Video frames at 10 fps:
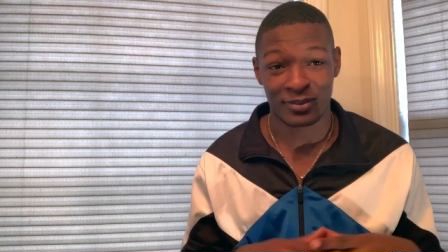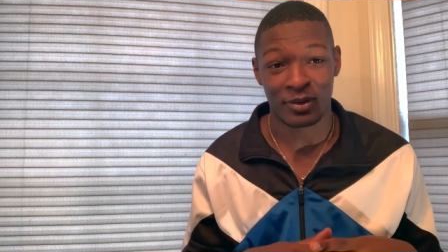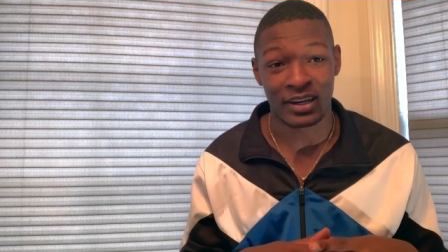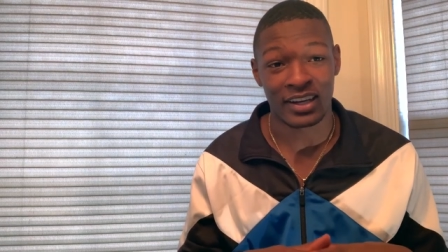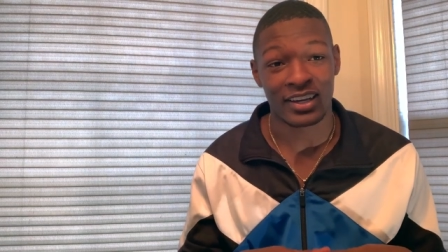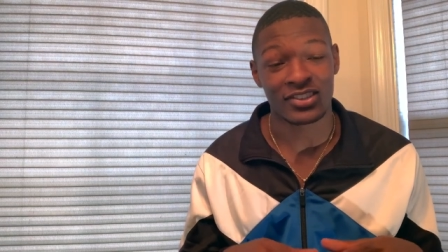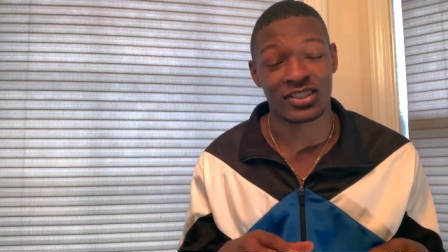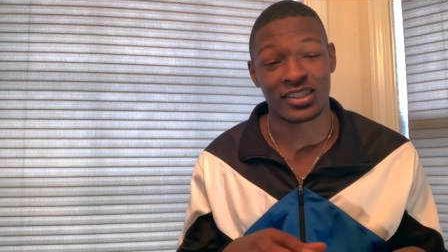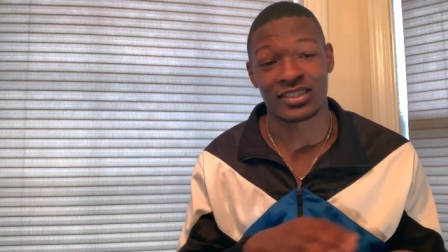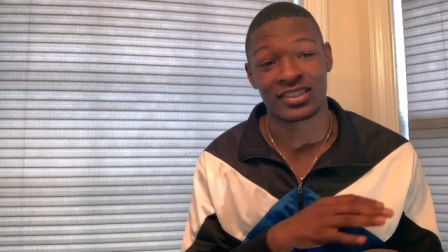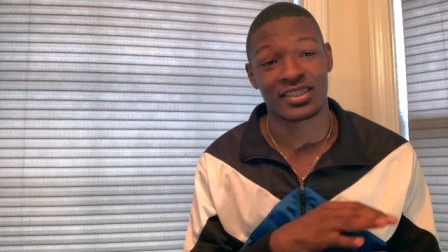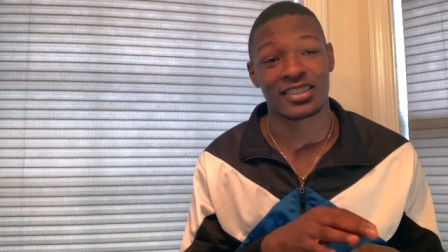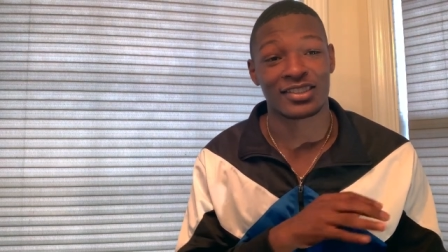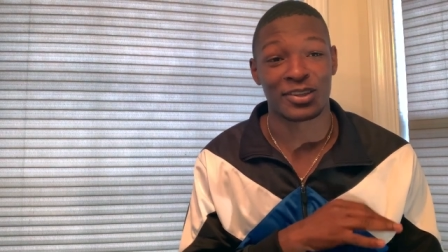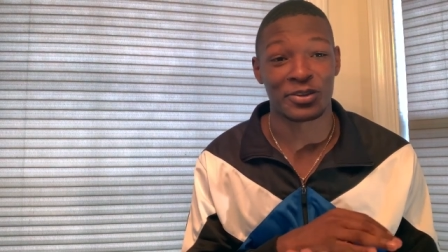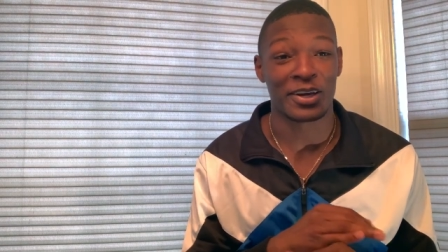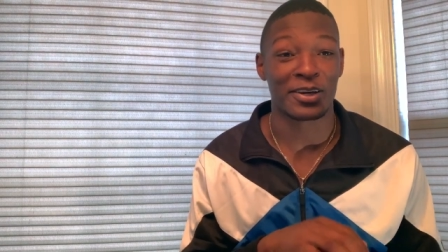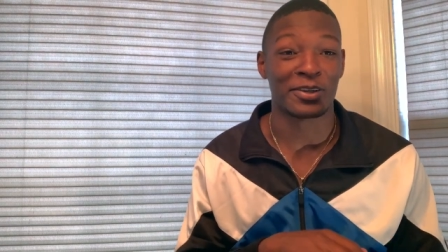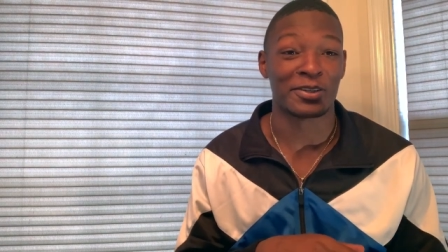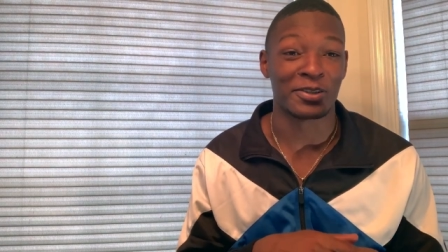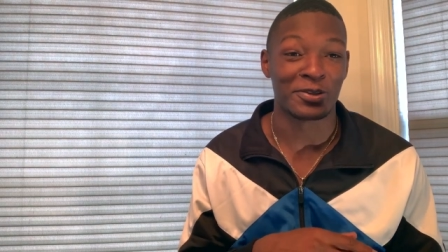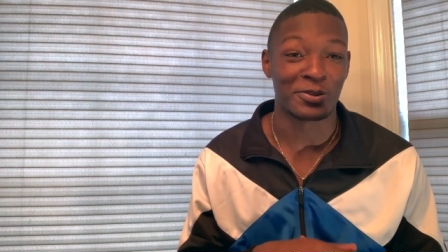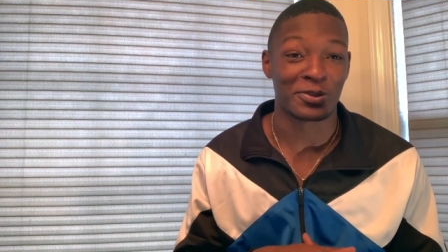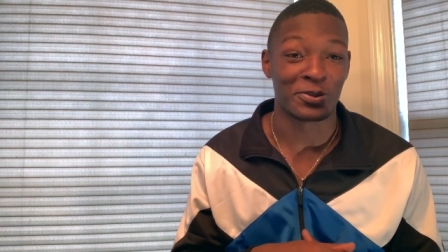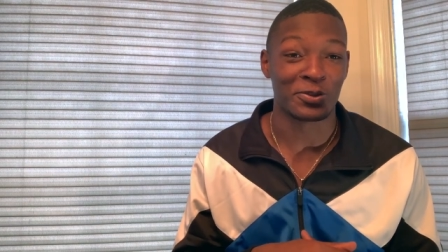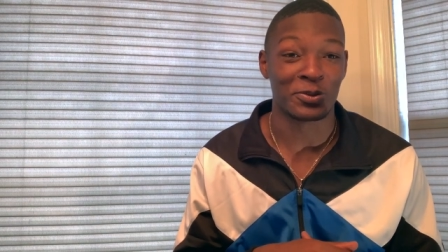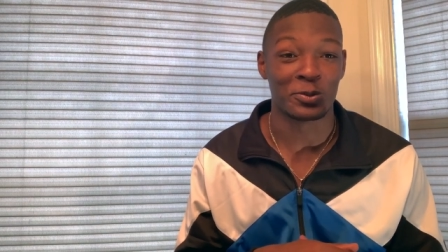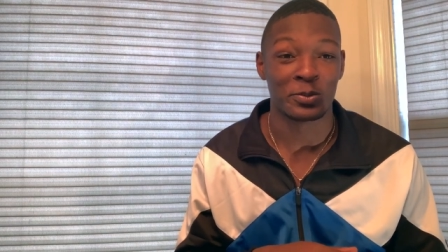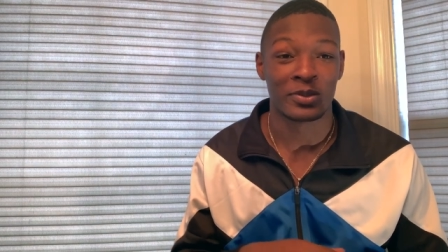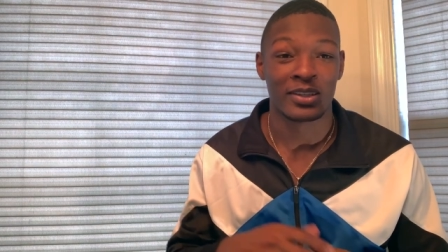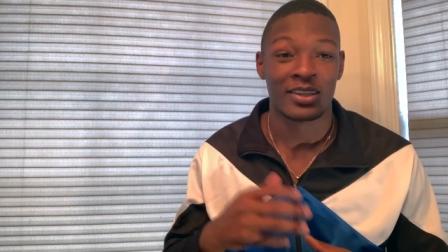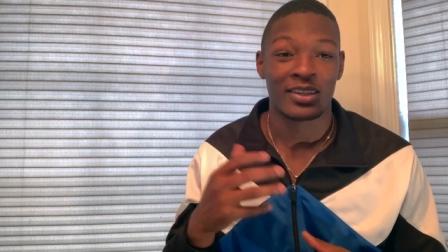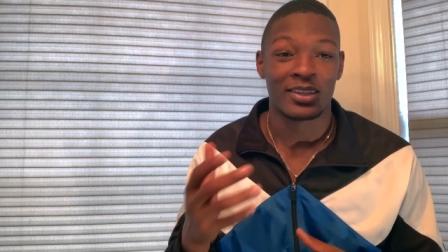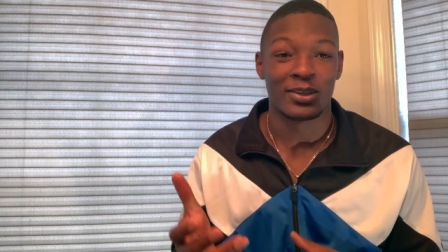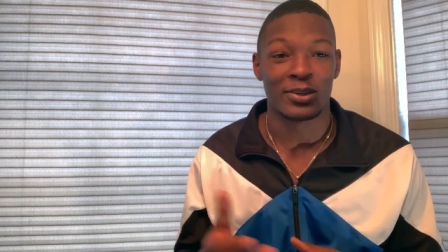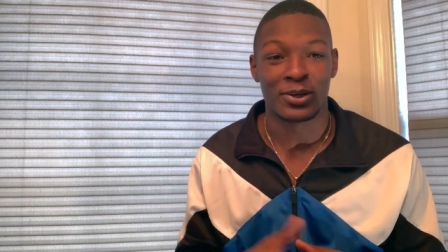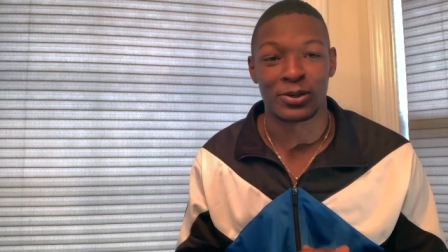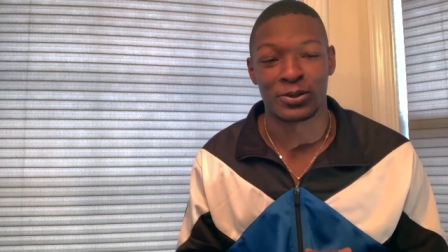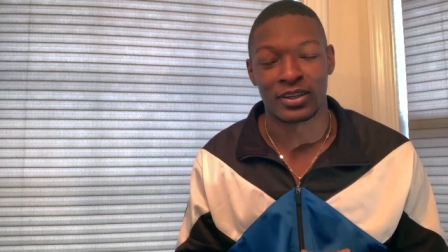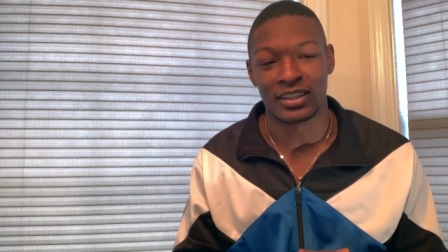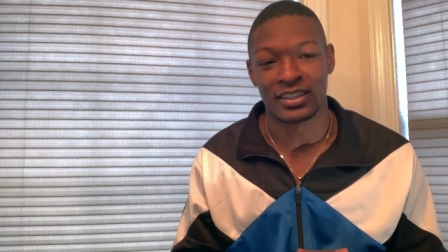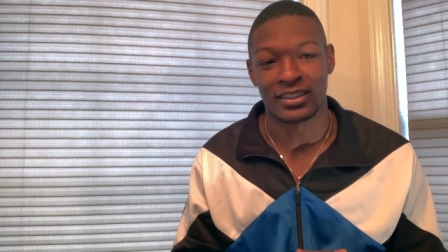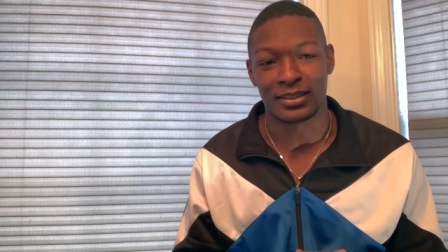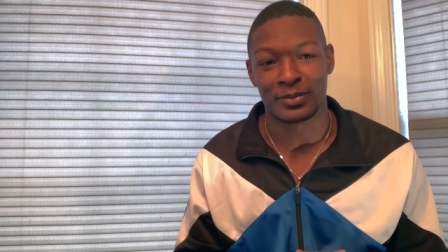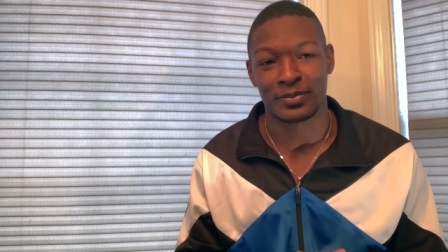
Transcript: right now, just slow down on the YouTube, you know, um,